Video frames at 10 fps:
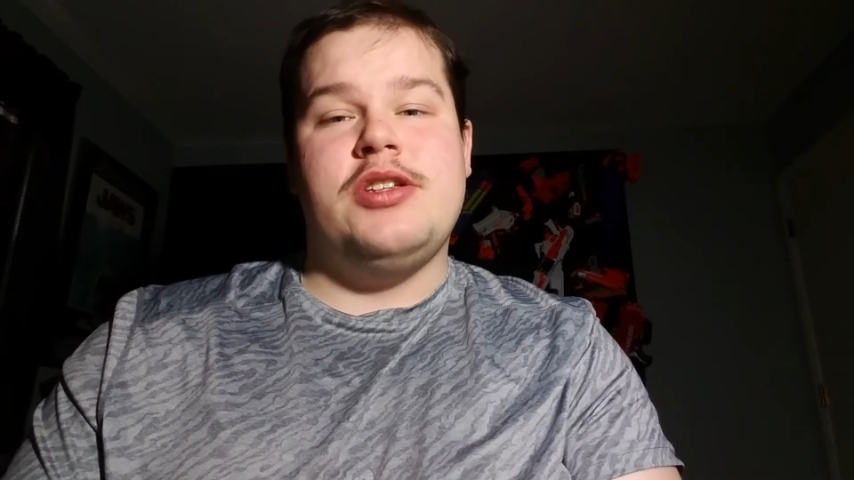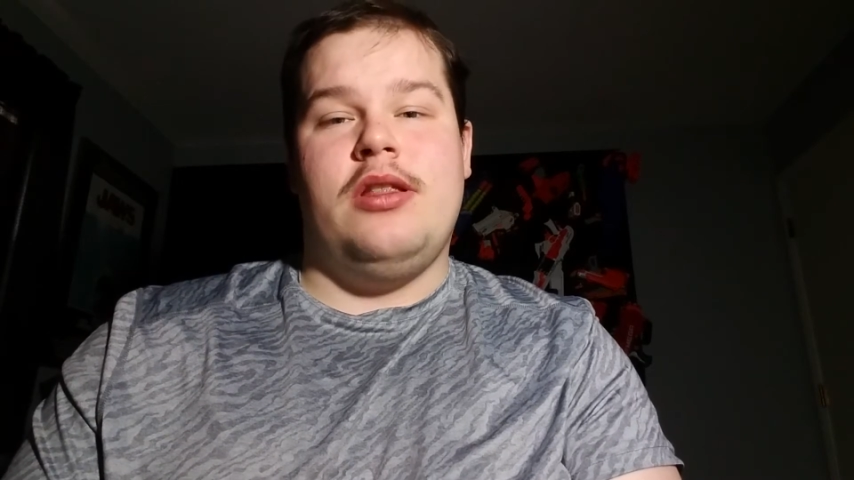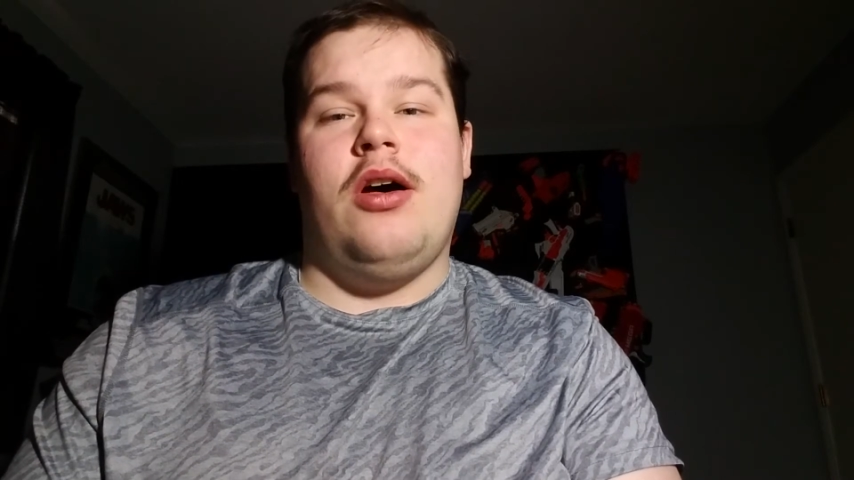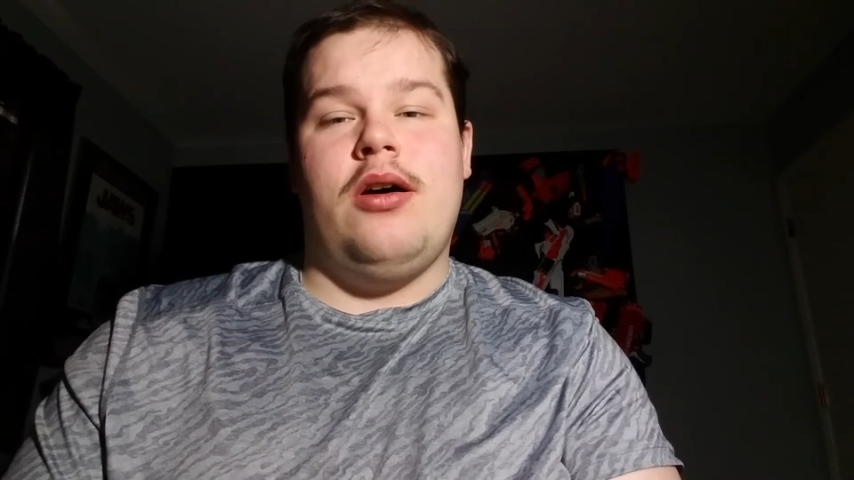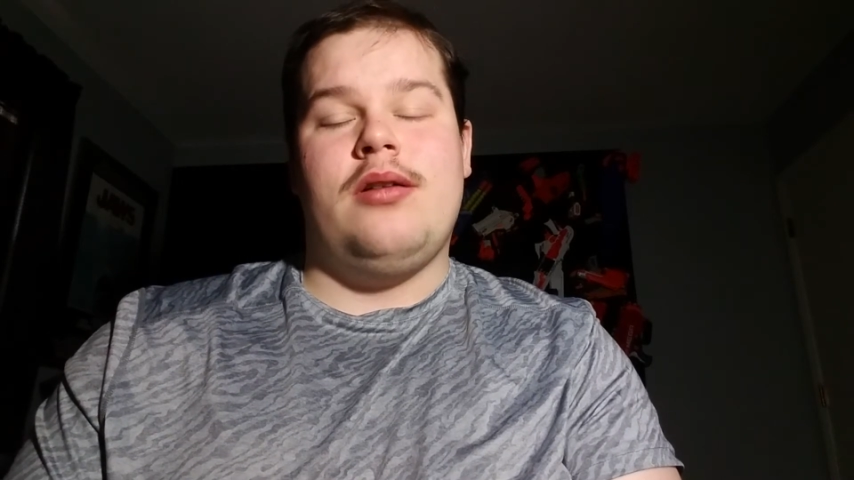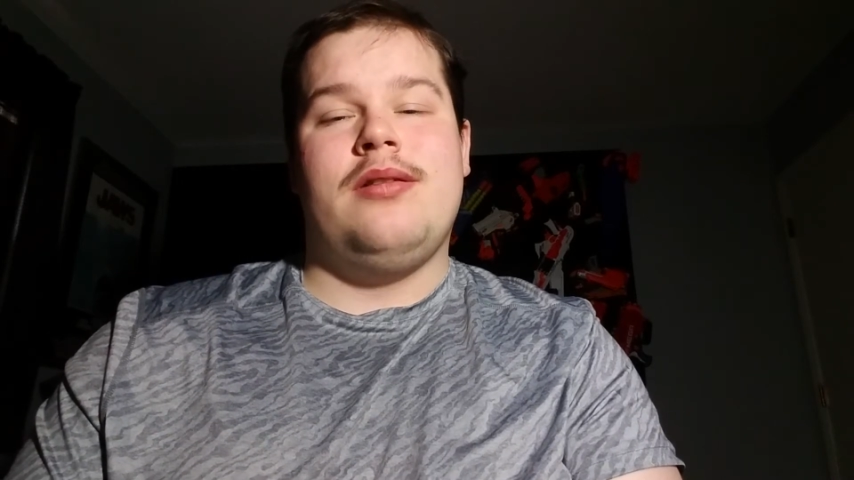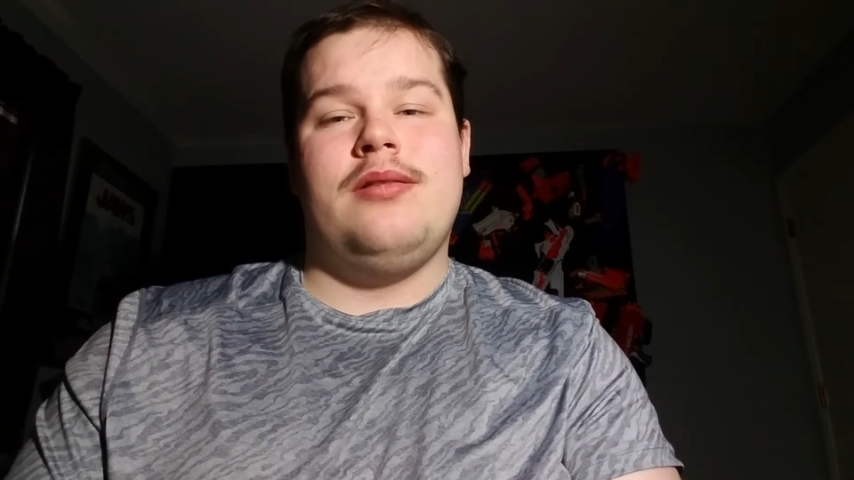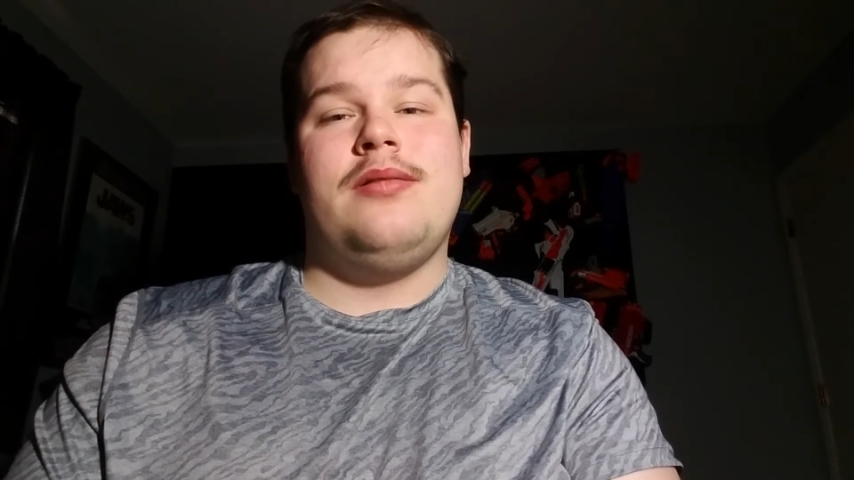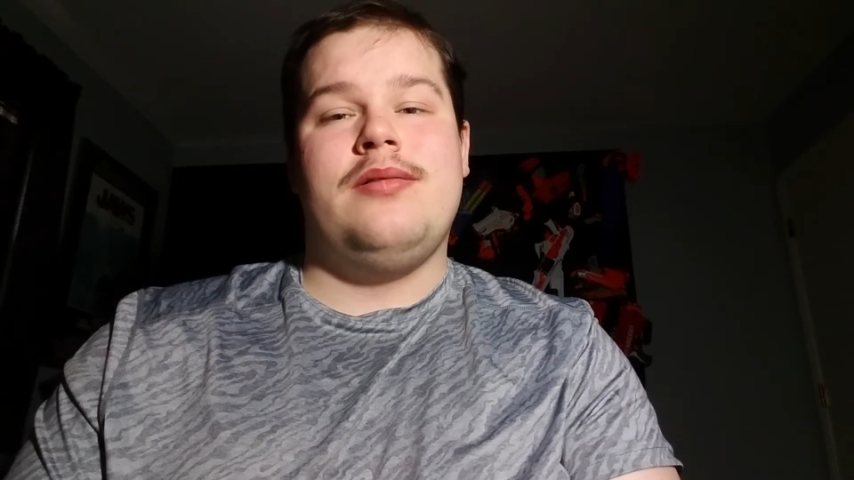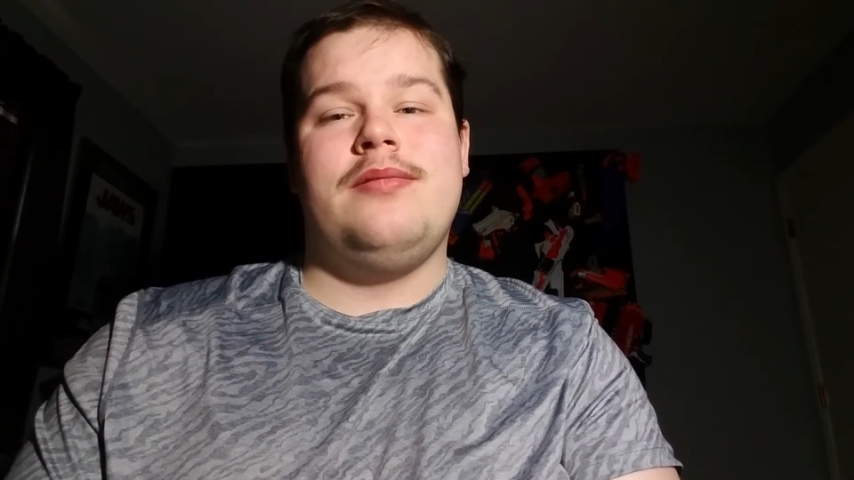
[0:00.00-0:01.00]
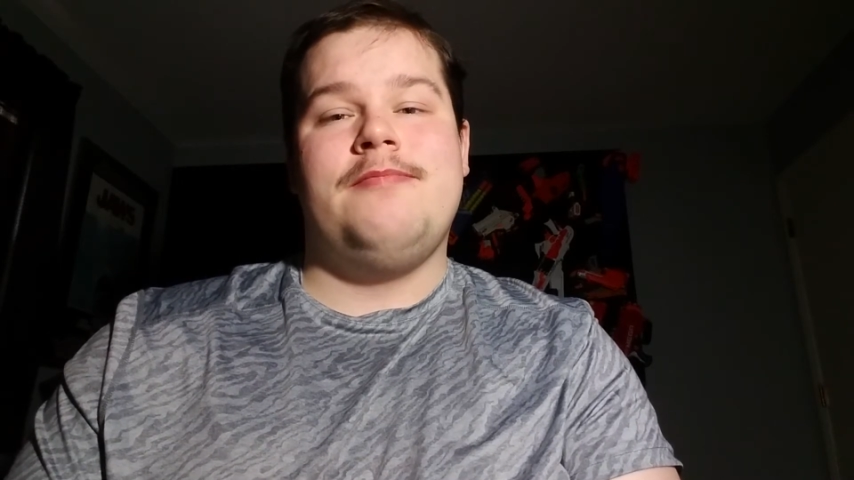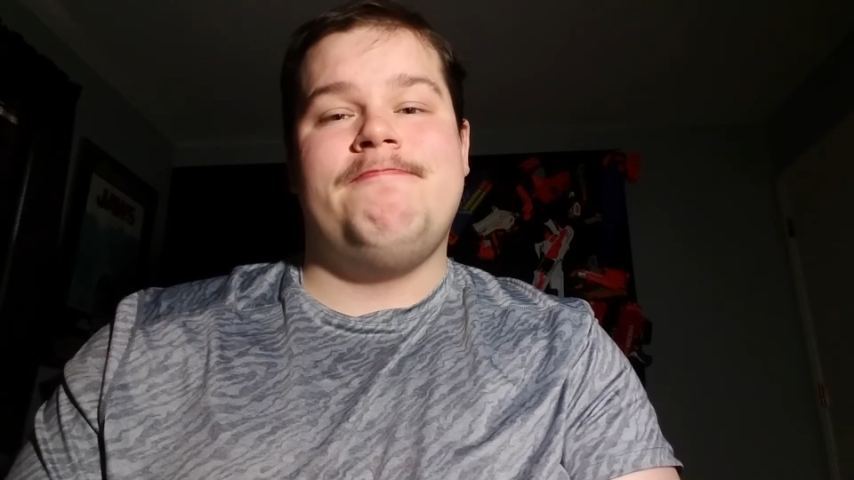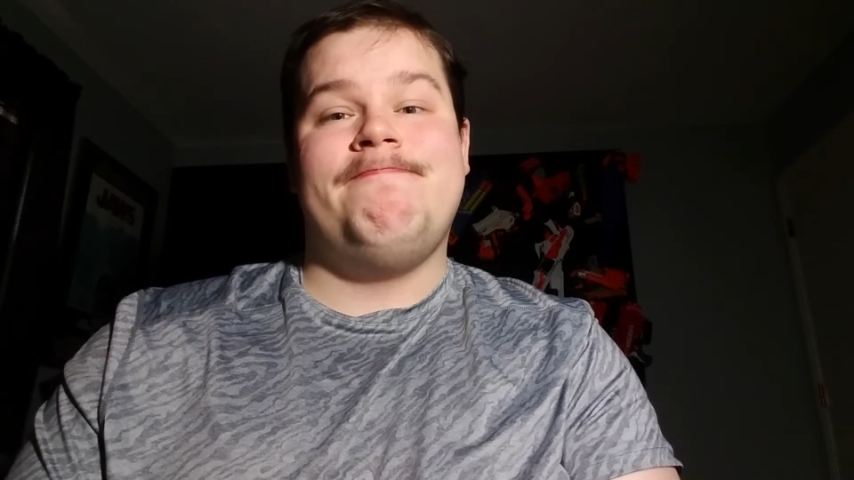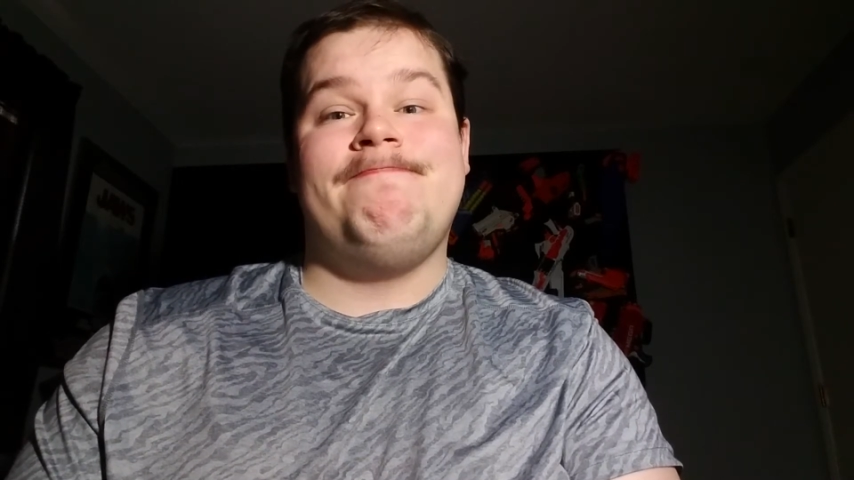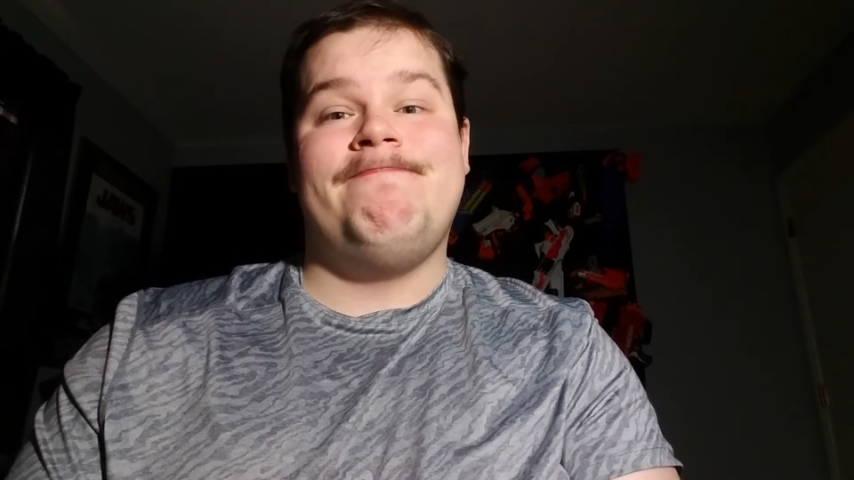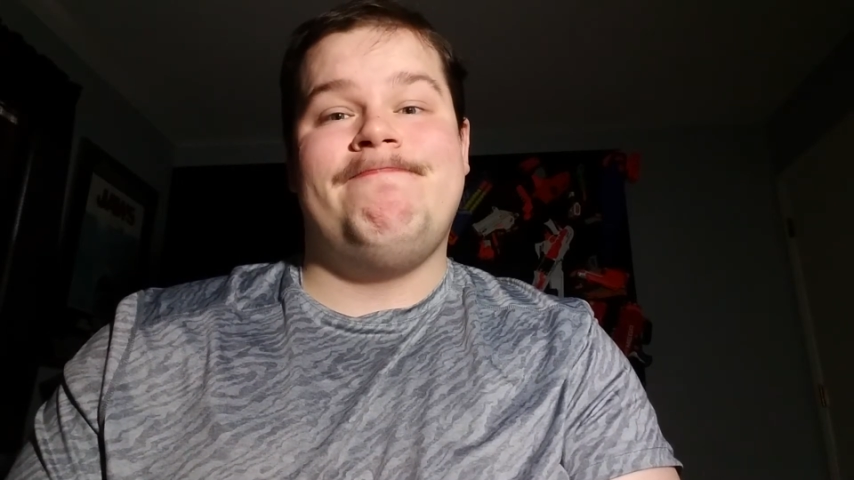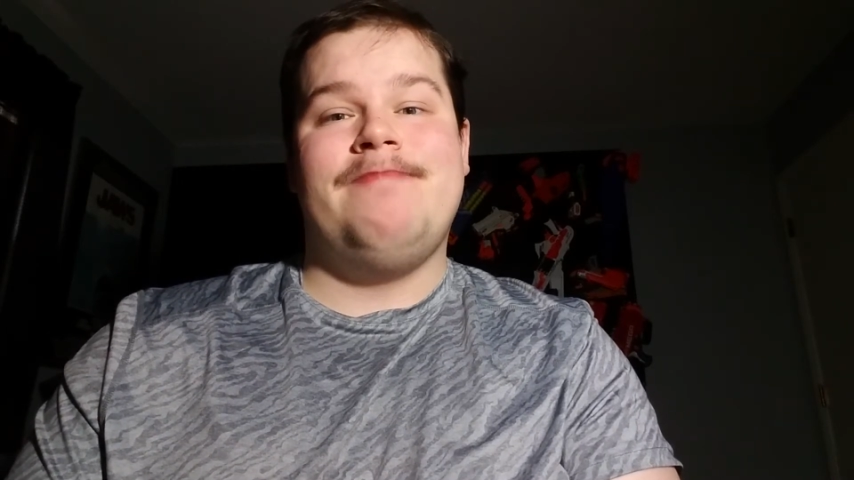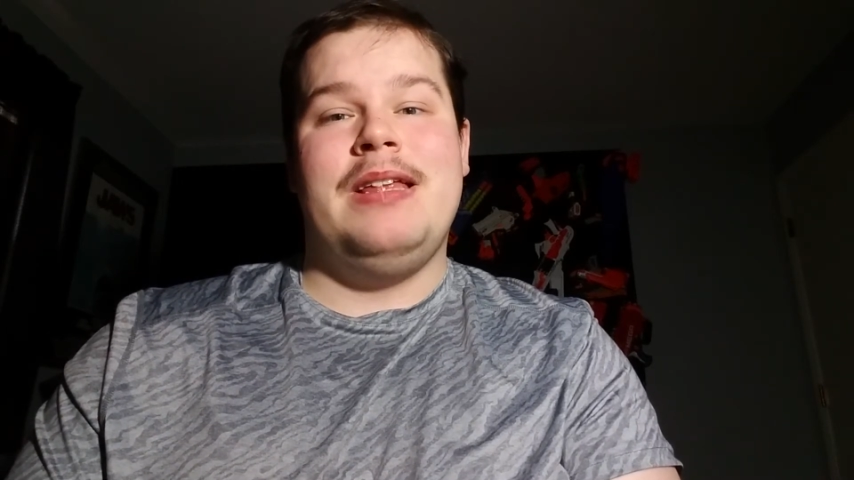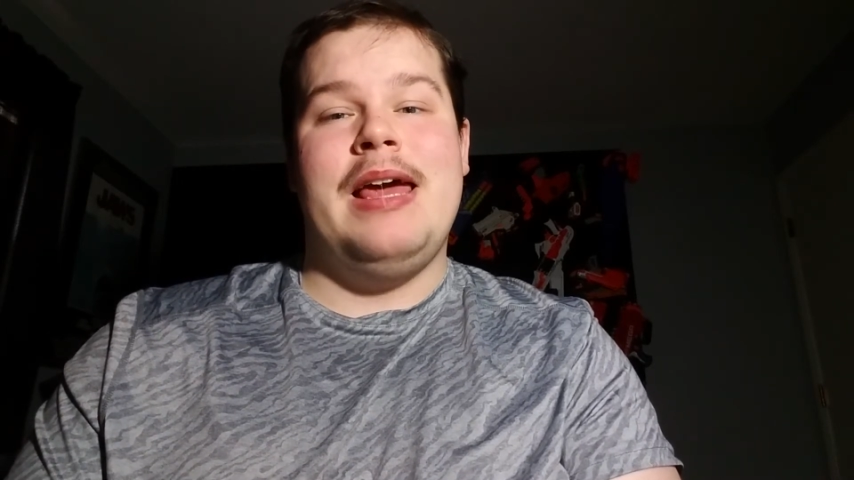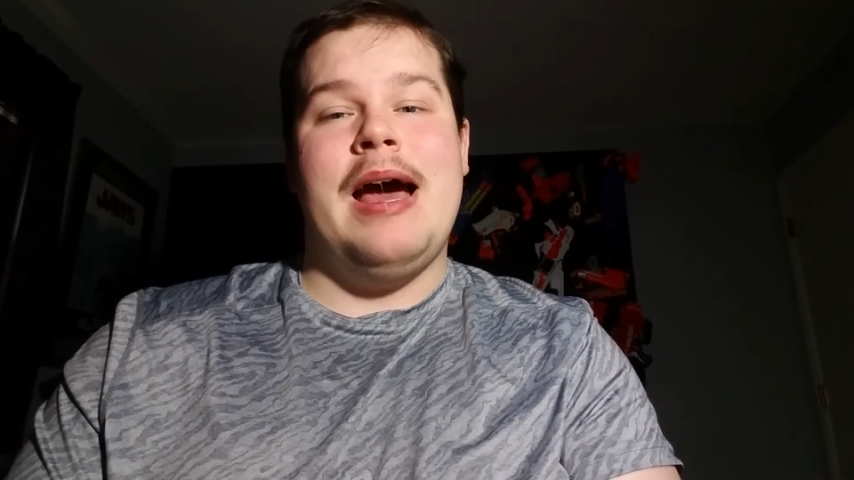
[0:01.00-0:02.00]
long.
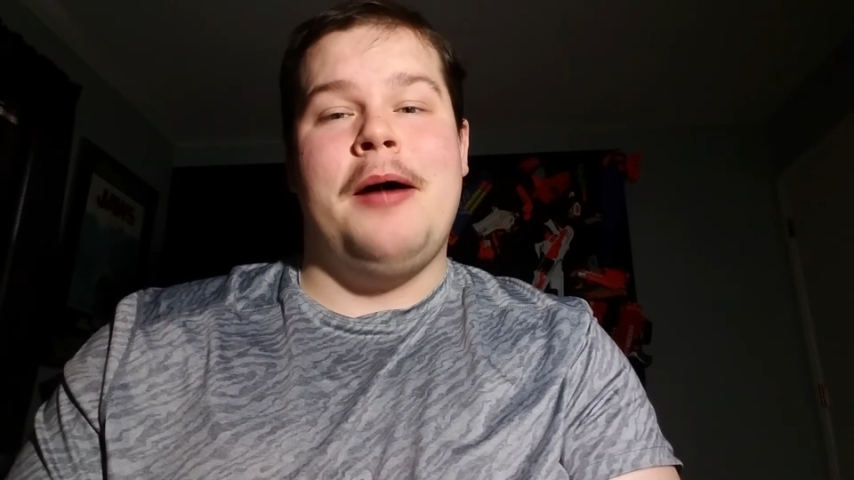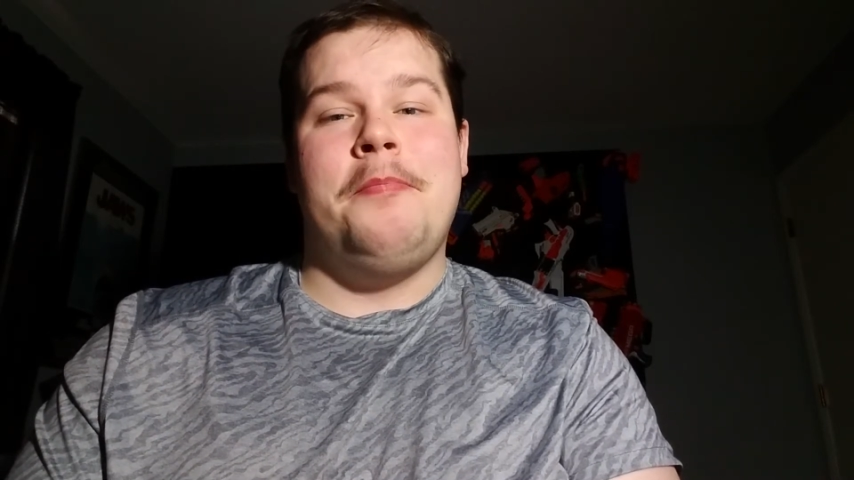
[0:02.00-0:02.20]
Yeah.